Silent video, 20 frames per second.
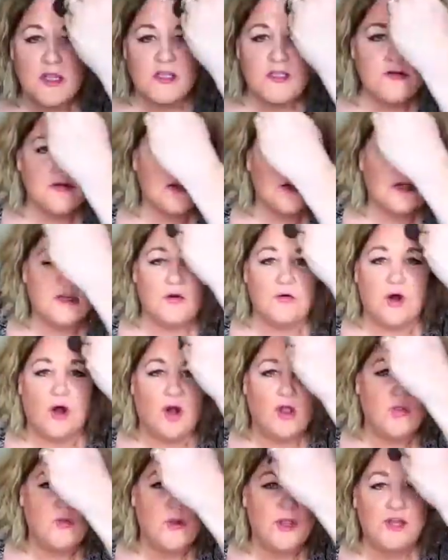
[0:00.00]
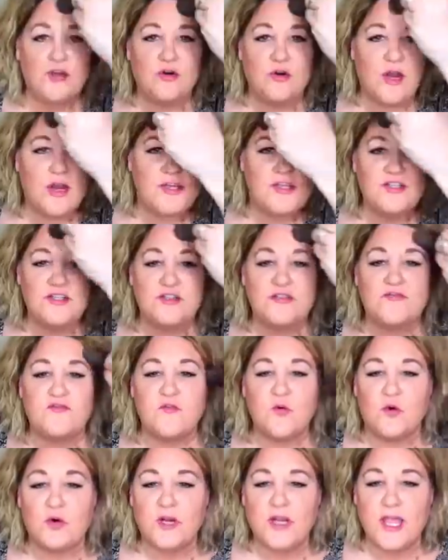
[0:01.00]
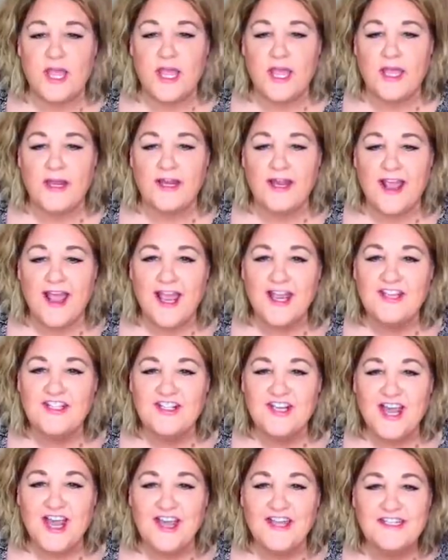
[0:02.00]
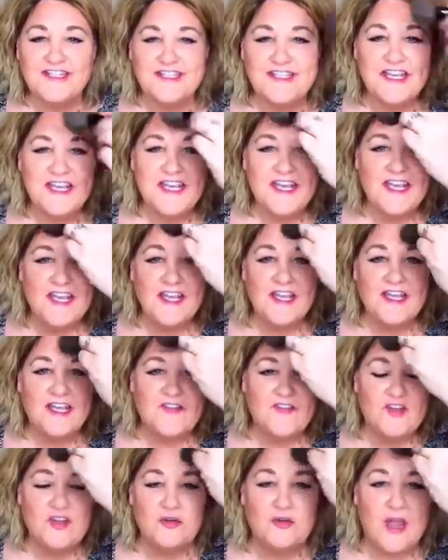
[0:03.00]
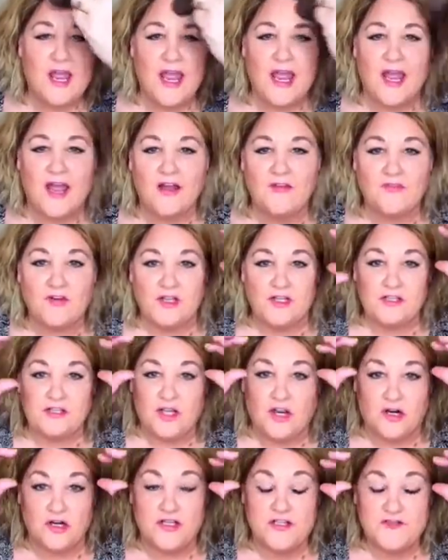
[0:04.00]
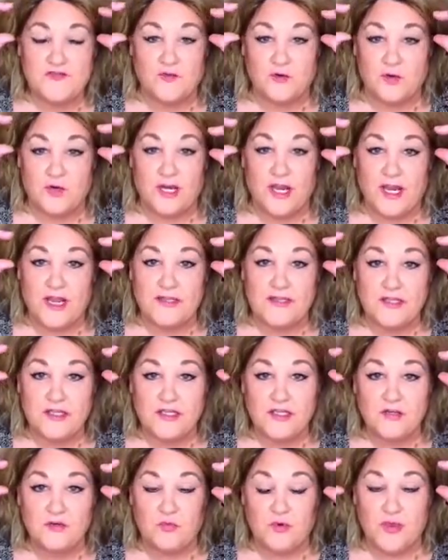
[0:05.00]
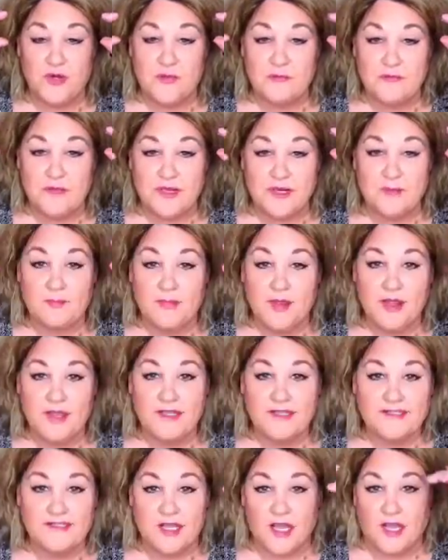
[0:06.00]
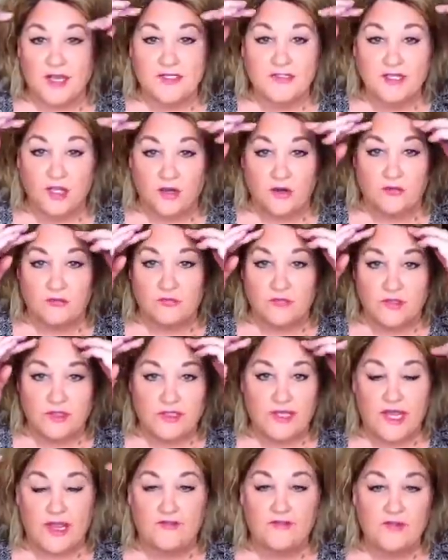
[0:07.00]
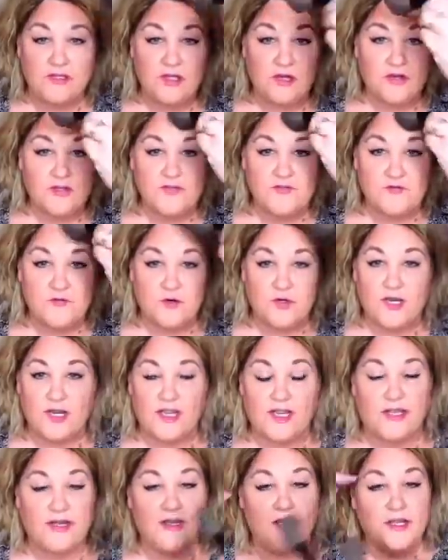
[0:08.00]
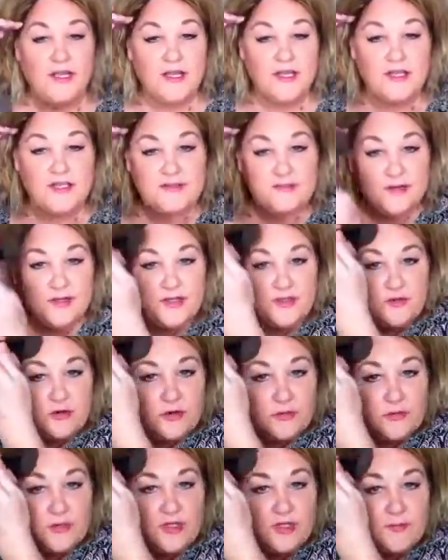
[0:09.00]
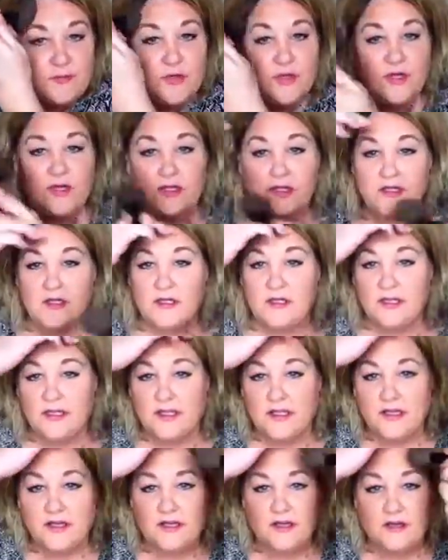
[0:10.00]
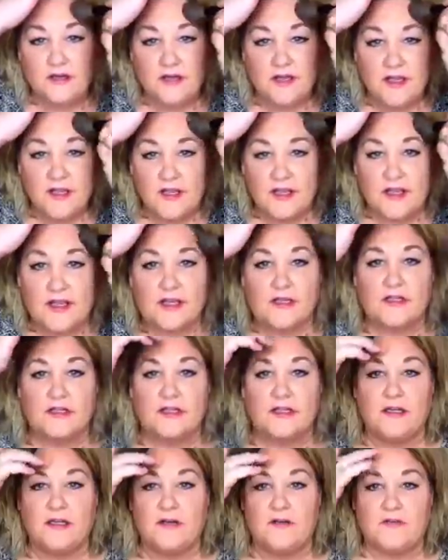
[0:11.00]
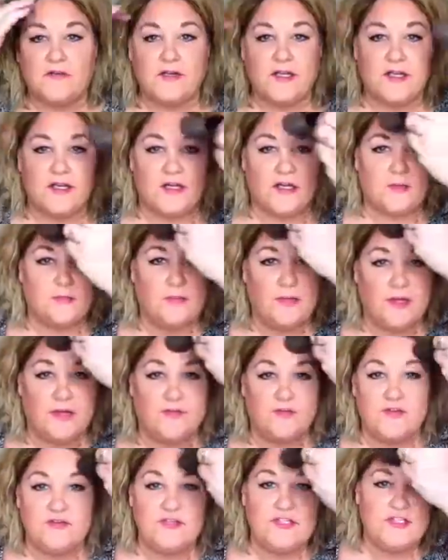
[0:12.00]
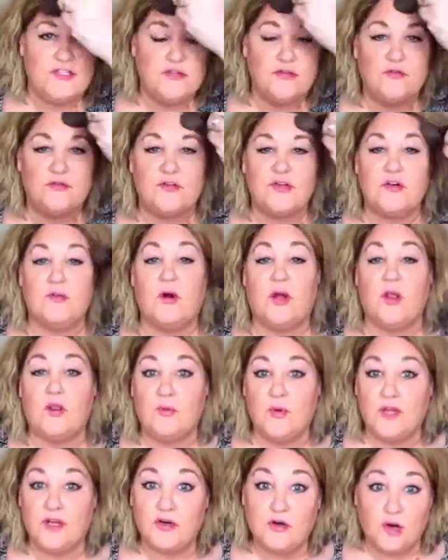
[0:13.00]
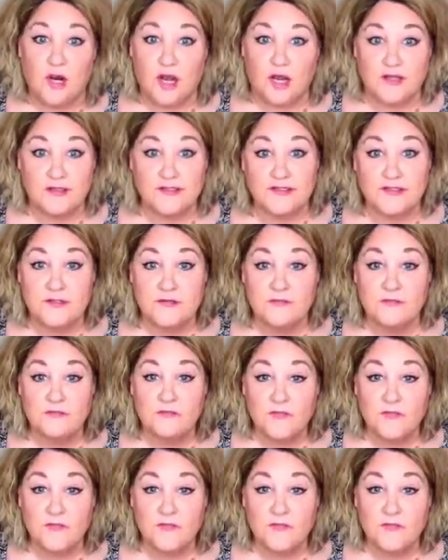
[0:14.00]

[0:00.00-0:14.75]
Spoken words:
You can go all the way across your forehead. Hi, Jess. If you have a large forehead that you want to minimize, I don't really have a large forehead, so I normally put a little here and a little over here. But if you do, go all the way across.